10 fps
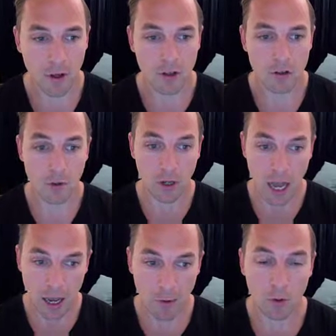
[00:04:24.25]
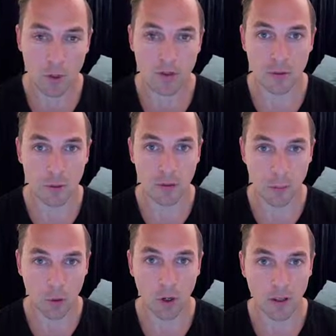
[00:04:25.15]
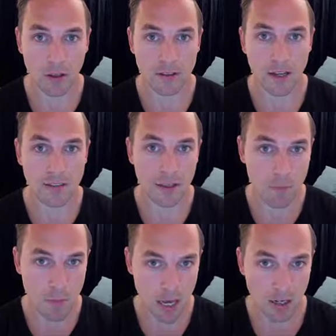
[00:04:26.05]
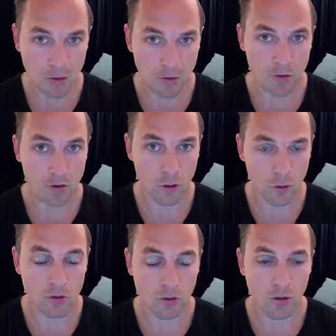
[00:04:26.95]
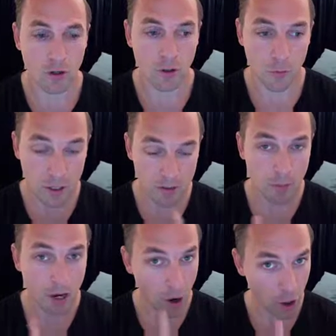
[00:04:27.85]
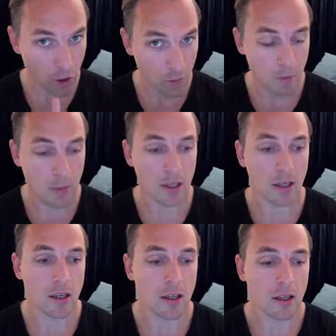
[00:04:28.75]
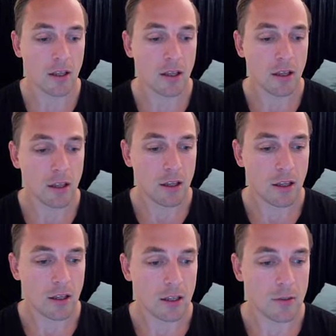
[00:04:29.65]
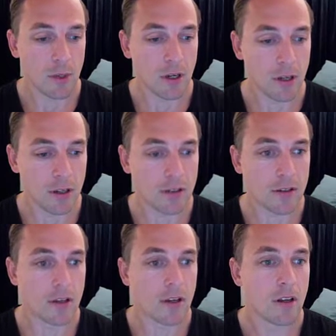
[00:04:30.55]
So I will be importing this as a managed solution, and the reason my argument being is because